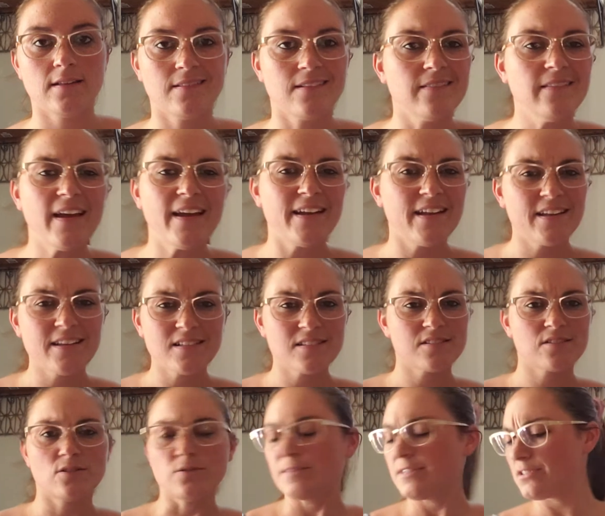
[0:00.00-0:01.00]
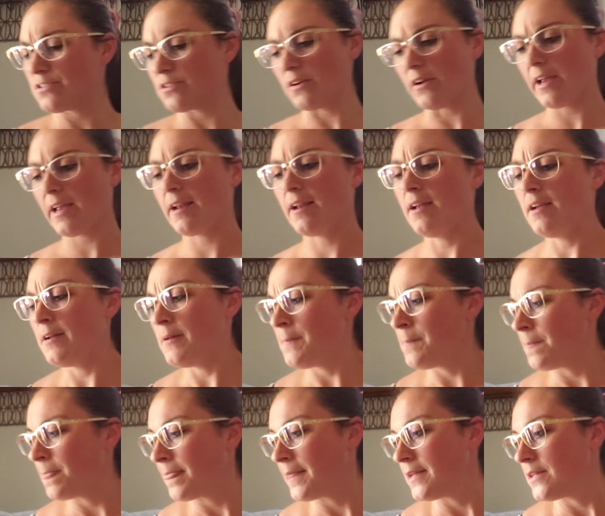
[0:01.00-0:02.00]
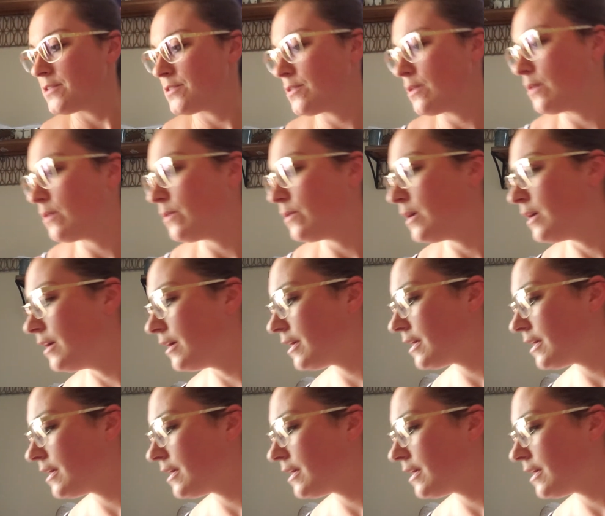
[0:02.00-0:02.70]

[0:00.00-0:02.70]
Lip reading: and the lighting isn't always great. So